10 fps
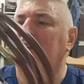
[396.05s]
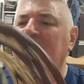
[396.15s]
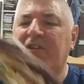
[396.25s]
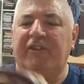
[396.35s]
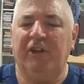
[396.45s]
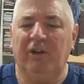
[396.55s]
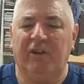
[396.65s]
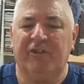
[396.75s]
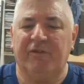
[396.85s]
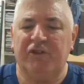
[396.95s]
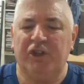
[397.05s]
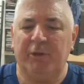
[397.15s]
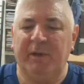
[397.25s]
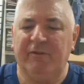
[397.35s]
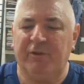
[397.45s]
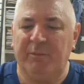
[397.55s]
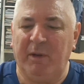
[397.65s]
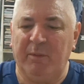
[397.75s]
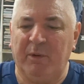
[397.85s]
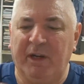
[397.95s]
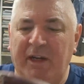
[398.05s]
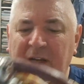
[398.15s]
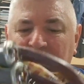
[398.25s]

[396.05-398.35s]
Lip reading: There's 2 lots of tubing from memory,